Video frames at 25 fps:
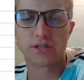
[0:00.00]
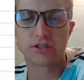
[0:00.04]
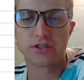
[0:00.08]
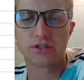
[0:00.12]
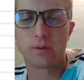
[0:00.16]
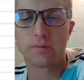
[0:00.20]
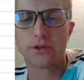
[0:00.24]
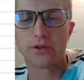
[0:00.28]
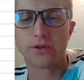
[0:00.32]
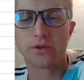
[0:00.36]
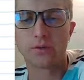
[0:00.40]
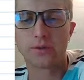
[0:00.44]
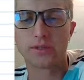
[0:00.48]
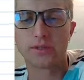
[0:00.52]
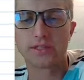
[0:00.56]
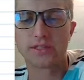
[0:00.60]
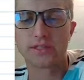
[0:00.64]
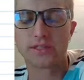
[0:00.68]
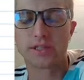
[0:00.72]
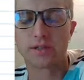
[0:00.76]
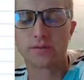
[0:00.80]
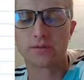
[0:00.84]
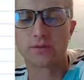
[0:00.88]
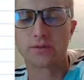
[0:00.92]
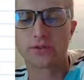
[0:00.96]
What we do to one
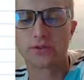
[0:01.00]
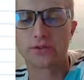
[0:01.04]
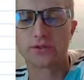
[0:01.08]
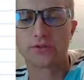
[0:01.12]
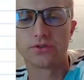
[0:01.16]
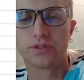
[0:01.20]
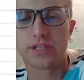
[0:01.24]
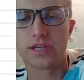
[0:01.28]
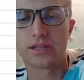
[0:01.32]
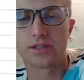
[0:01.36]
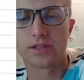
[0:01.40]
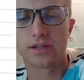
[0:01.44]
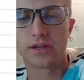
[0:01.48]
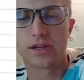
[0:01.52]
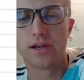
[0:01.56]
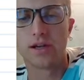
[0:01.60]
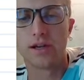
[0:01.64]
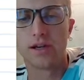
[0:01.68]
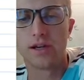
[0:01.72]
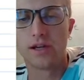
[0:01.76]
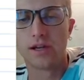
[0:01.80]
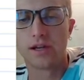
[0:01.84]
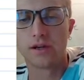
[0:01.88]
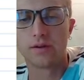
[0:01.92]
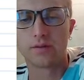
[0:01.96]
side, we'll do to the other.
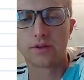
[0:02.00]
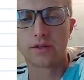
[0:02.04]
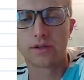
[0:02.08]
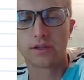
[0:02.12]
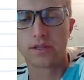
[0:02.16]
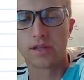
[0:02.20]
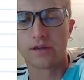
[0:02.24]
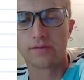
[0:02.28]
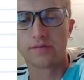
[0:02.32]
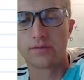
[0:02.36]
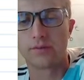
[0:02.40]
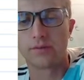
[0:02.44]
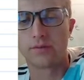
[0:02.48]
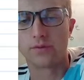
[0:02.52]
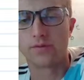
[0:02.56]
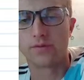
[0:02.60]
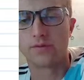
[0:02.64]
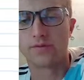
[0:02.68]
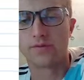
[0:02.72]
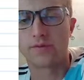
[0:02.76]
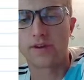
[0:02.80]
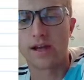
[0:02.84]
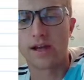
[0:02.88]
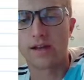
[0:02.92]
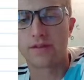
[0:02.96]
We're left with
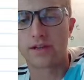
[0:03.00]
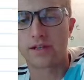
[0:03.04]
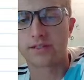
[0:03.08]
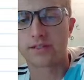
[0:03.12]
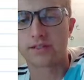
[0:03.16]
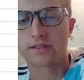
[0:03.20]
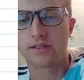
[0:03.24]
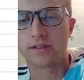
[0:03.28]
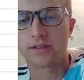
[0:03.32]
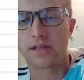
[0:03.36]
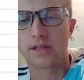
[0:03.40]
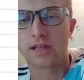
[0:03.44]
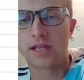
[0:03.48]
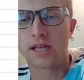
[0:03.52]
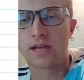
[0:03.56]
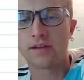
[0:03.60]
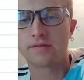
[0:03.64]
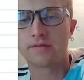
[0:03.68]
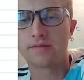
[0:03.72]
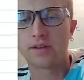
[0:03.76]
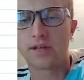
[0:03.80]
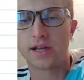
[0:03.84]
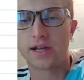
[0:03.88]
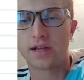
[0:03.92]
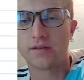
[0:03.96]
5x on the left.
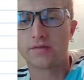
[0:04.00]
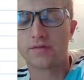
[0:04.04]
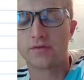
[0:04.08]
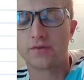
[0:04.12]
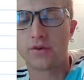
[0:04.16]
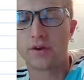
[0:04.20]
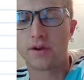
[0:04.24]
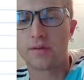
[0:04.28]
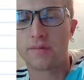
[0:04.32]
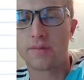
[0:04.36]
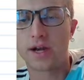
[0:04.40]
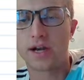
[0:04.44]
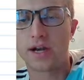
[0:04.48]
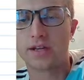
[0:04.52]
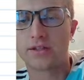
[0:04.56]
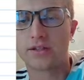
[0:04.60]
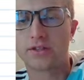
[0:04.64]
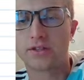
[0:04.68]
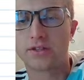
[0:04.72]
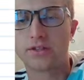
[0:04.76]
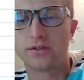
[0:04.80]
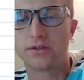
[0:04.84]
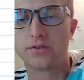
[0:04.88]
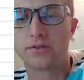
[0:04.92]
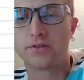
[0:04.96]
Negative 3
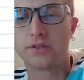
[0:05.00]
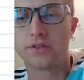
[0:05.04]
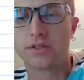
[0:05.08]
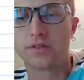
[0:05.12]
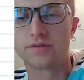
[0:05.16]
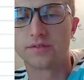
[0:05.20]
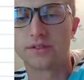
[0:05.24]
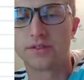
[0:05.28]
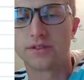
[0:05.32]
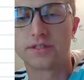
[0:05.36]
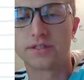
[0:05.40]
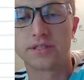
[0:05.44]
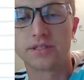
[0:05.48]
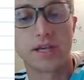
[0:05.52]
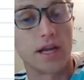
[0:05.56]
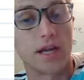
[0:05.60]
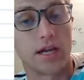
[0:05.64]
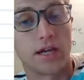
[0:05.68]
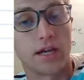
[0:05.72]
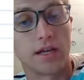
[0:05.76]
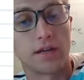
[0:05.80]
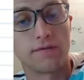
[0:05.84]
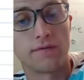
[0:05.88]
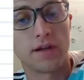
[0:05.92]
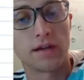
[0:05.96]
minus 2 gives us negative
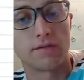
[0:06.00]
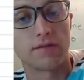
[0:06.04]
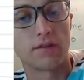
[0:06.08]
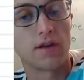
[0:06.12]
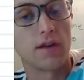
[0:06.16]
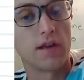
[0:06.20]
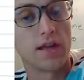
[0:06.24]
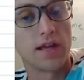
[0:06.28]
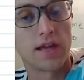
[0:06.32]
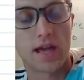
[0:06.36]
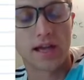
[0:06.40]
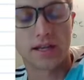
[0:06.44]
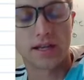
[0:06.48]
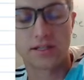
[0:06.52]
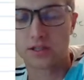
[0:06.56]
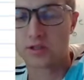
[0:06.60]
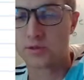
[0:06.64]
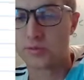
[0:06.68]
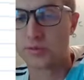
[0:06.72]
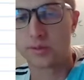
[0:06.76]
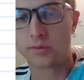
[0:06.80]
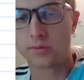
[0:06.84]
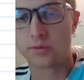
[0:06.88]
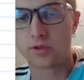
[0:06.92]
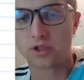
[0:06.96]
5. X is
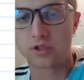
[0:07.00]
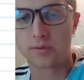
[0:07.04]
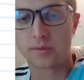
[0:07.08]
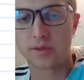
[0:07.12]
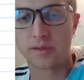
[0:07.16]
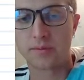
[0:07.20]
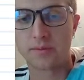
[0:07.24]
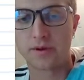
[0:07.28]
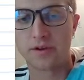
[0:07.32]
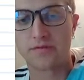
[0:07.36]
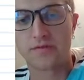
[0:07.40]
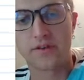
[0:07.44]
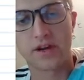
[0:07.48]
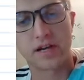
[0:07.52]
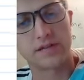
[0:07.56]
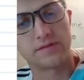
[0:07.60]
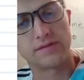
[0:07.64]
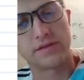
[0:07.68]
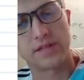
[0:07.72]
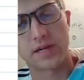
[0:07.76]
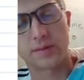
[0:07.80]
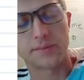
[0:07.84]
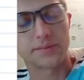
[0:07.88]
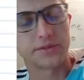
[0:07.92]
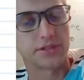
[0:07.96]
being multiplied by 5.
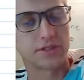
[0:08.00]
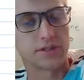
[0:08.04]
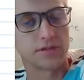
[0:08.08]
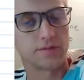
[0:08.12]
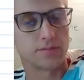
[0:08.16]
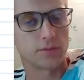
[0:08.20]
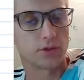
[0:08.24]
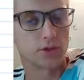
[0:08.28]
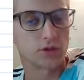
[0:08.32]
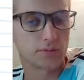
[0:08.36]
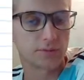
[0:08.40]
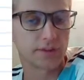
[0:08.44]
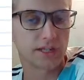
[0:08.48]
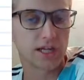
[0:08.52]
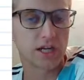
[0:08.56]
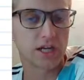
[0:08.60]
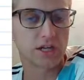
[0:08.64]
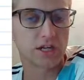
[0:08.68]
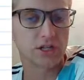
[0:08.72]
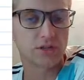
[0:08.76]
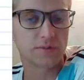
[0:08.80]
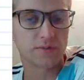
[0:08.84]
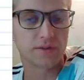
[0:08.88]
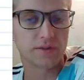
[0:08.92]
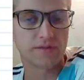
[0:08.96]
The opposite of
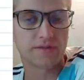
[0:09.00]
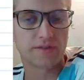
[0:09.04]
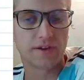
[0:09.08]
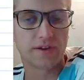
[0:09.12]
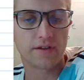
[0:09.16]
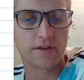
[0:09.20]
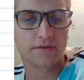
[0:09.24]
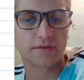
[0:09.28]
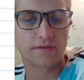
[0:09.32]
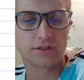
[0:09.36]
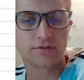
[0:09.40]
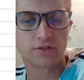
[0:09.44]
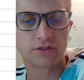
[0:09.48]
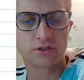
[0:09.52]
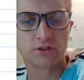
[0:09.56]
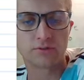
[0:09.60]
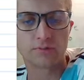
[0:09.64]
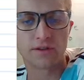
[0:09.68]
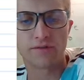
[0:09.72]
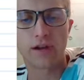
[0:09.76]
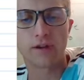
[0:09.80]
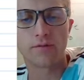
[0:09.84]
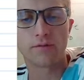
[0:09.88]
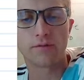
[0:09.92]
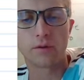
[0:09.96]
multiplication by 5 is division by
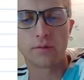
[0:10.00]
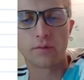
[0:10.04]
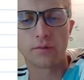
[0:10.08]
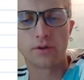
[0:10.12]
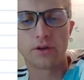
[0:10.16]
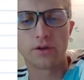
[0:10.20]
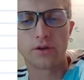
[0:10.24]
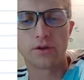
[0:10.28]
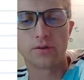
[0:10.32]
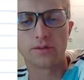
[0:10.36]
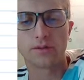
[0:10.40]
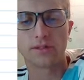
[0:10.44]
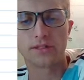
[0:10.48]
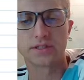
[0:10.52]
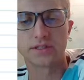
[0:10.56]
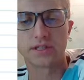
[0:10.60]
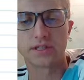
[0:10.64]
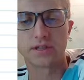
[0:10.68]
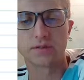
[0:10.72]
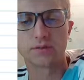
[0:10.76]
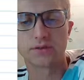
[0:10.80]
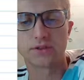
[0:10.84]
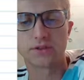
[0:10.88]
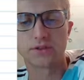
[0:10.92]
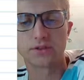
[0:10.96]
5. What we do to one side, we'll
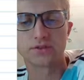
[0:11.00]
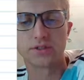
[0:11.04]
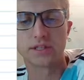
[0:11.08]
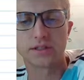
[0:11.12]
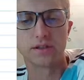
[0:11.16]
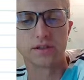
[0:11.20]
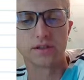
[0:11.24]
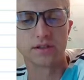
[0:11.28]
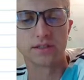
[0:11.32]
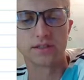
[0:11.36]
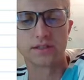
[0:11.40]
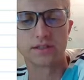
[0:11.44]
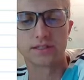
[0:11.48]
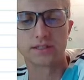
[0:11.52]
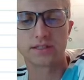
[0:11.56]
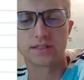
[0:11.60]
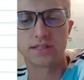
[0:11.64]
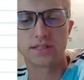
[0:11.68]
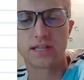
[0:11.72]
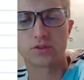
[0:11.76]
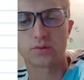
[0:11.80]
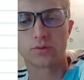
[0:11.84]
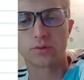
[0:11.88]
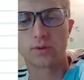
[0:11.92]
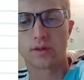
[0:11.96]
do to the other. These things
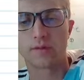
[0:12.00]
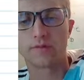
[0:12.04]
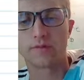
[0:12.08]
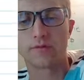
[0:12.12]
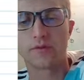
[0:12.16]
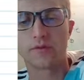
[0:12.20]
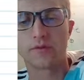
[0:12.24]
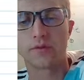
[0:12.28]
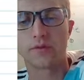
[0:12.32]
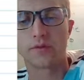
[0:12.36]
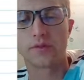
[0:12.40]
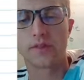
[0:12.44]
cancel. We're left with x.